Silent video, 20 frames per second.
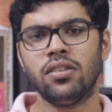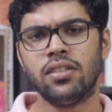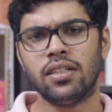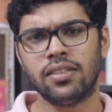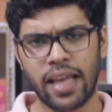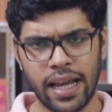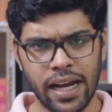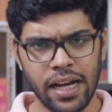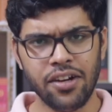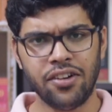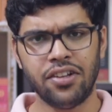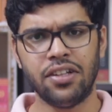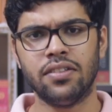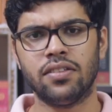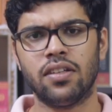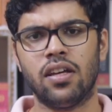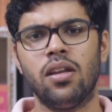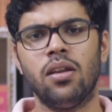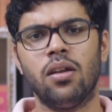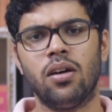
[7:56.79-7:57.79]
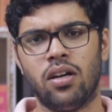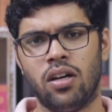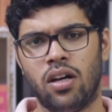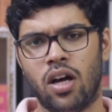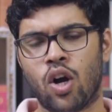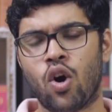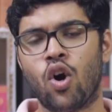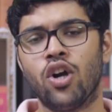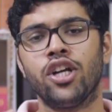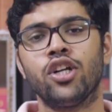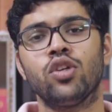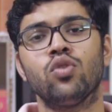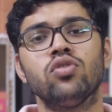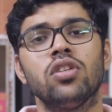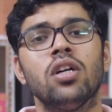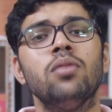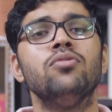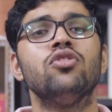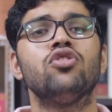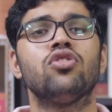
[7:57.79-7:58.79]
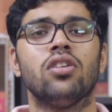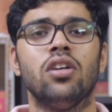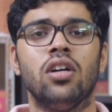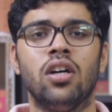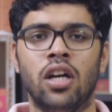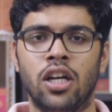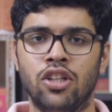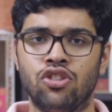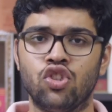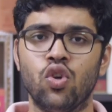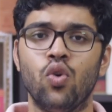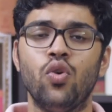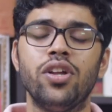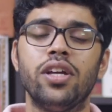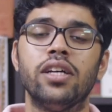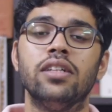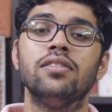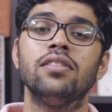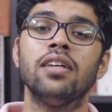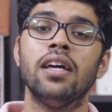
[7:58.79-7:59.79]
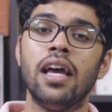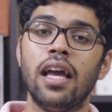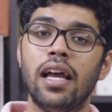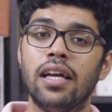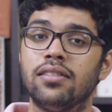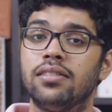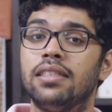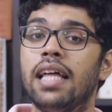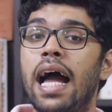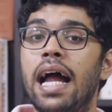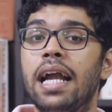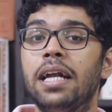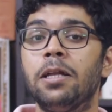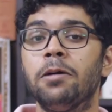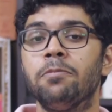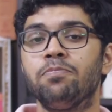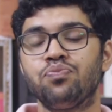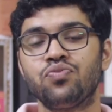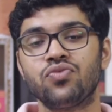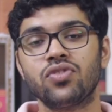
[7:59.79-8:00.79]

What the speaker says: The second reason, according to some historians, is that